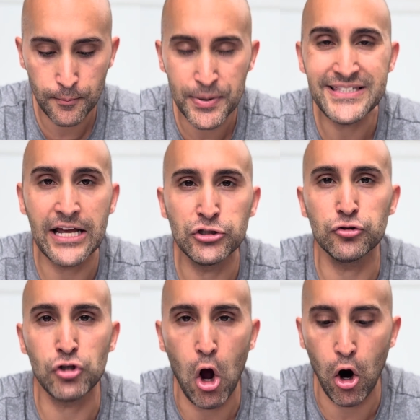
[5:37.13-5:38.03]
potential
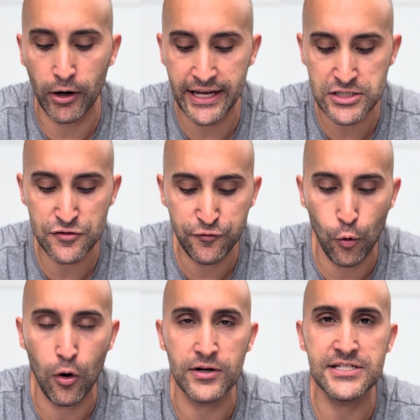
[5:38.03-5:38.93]
targets
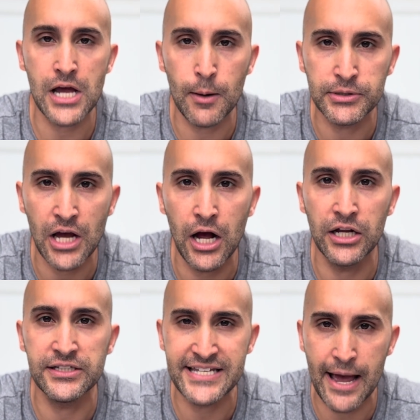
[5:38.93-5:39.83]
for
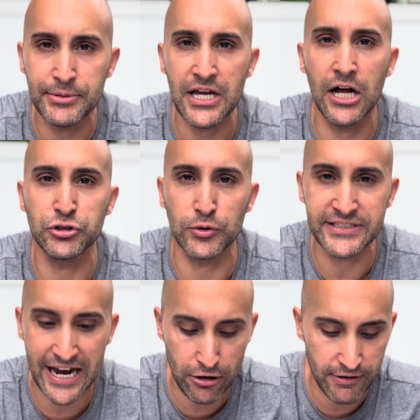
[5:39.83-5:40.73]
sabotage or
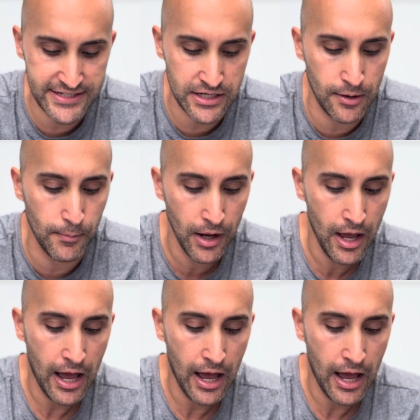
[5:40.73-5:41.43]
terrorism.